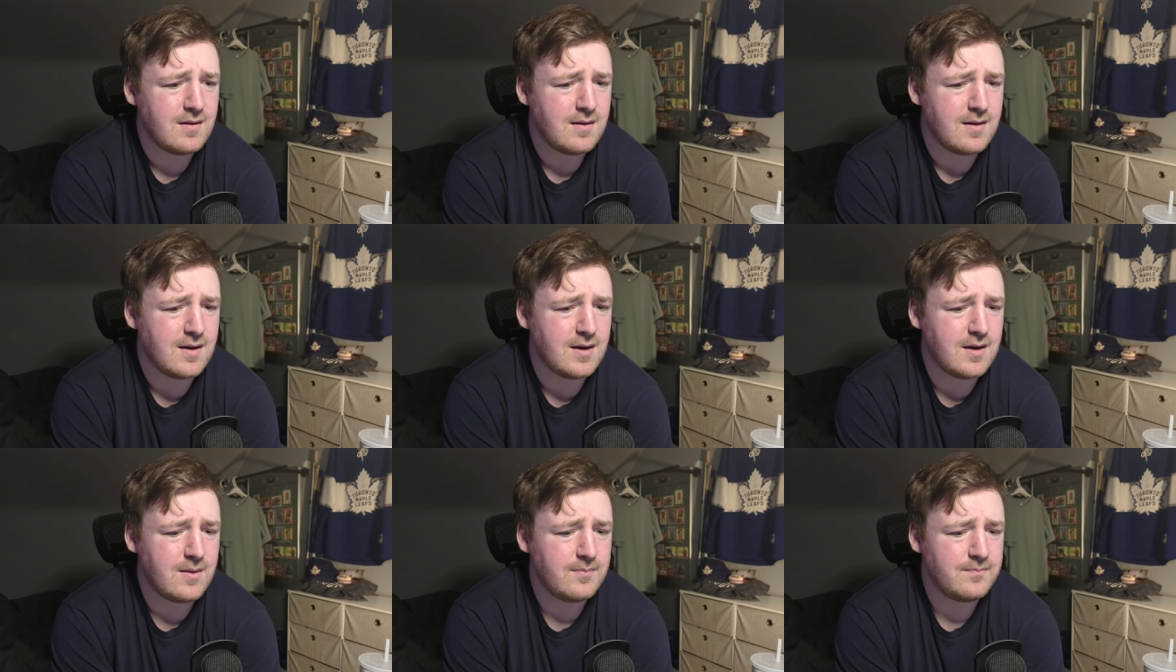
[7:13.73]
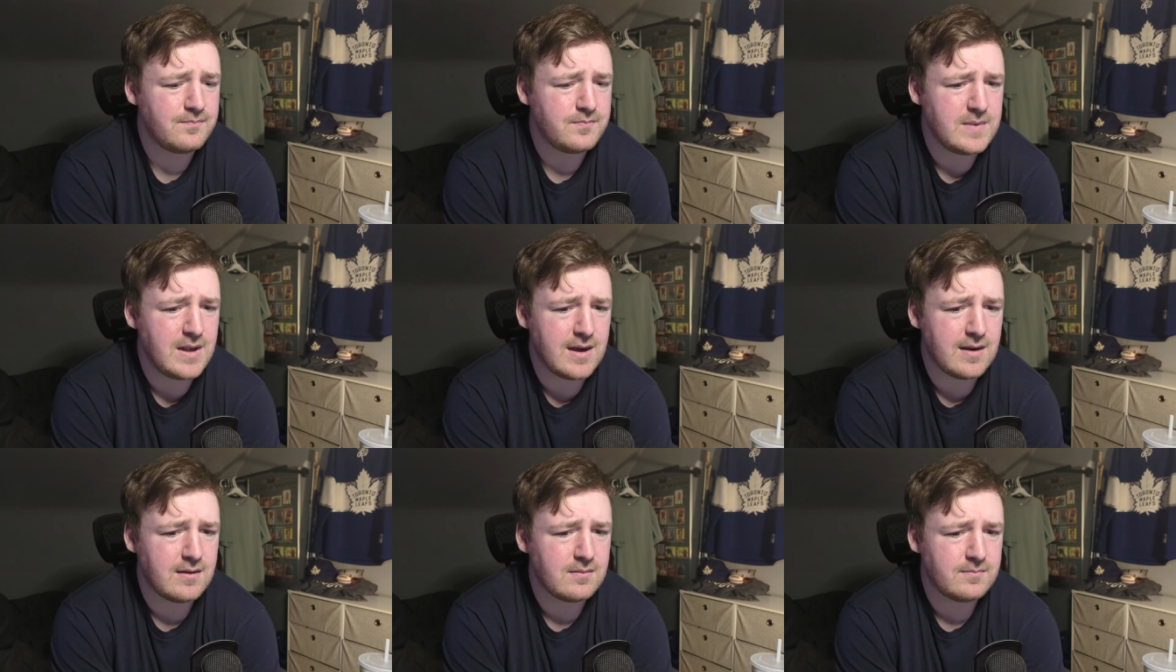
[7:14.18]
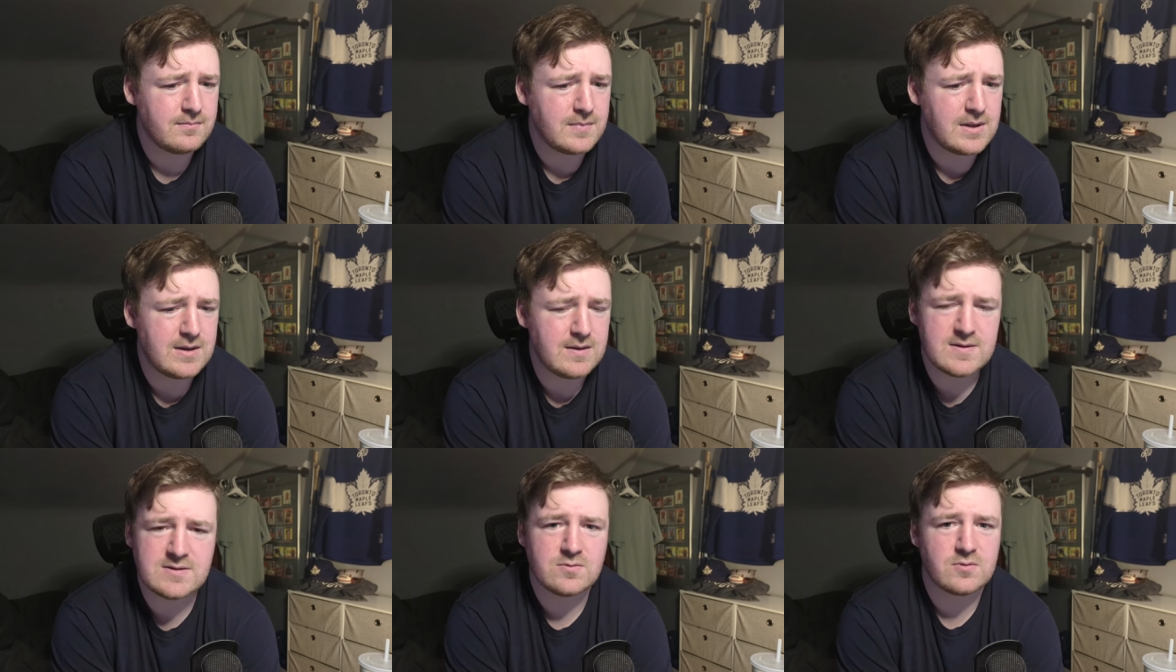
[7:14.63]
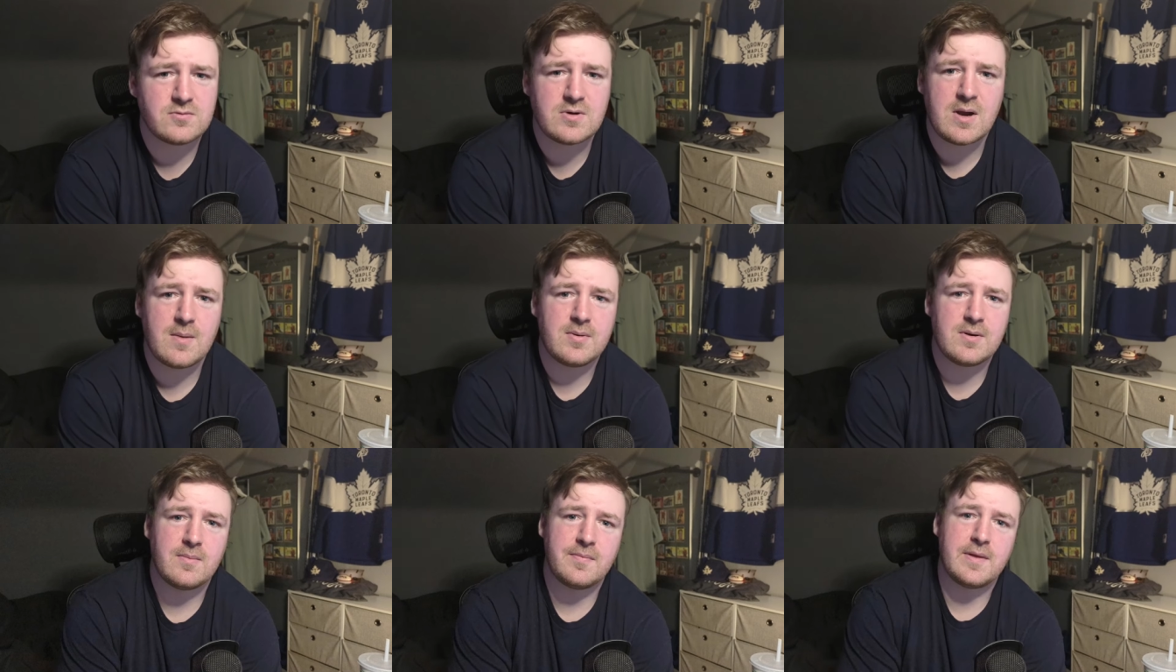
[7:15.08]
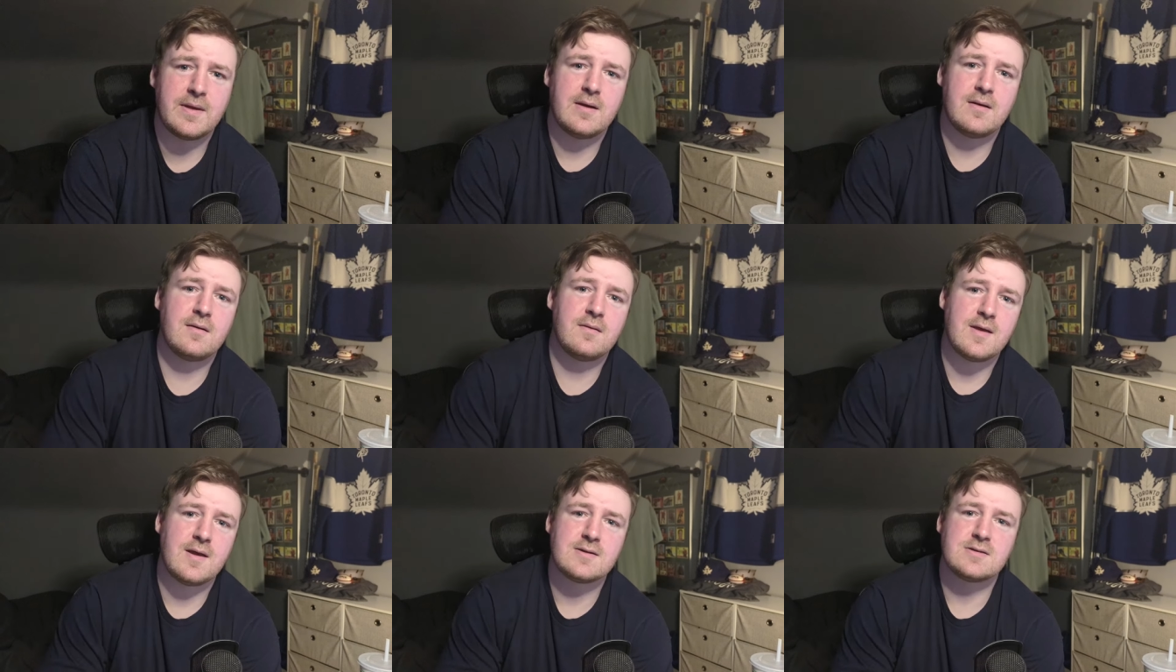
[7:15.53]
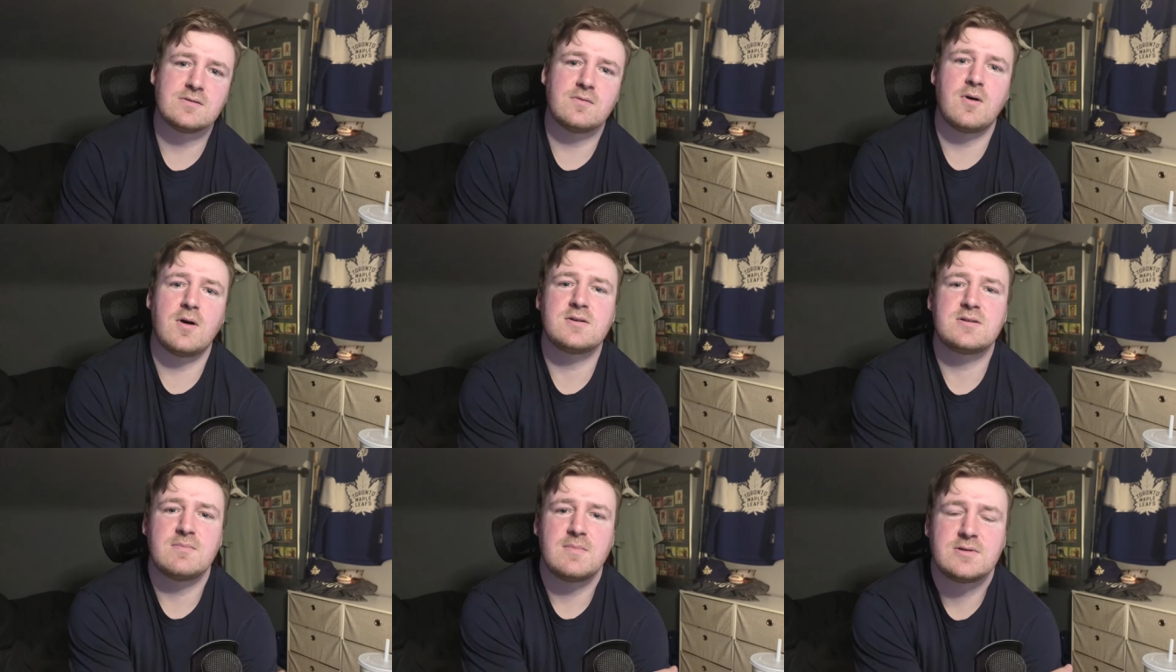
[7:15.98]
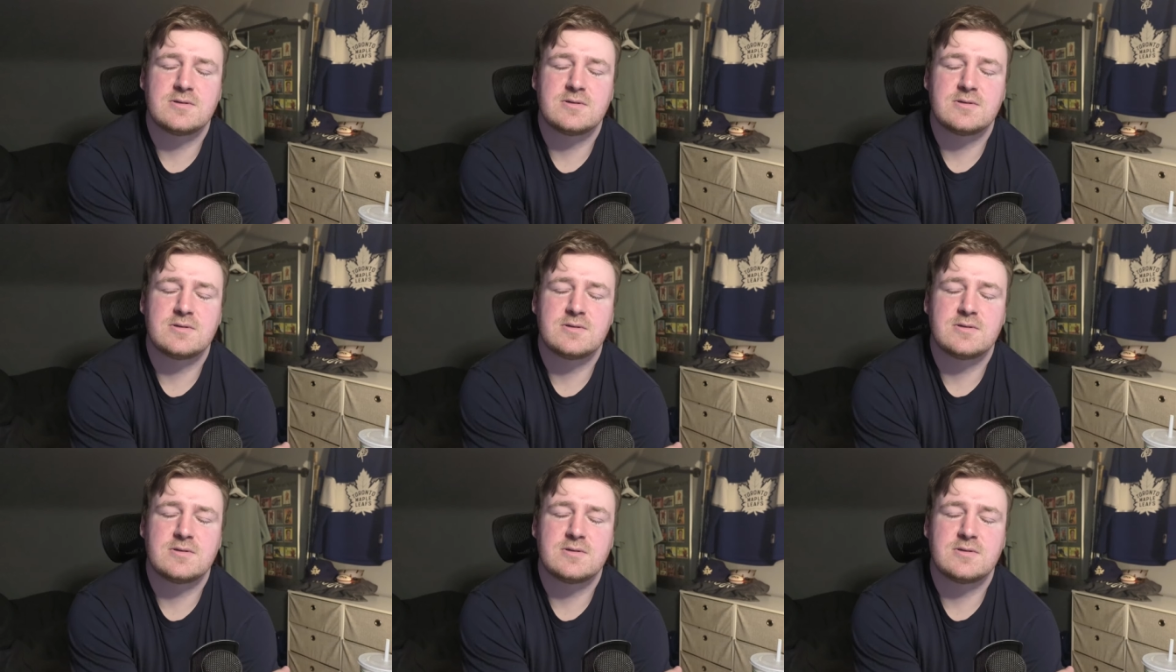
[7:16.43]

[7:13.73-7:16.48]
Um, yeah. Anyways, we'll wrap it up there. Thanks for watching.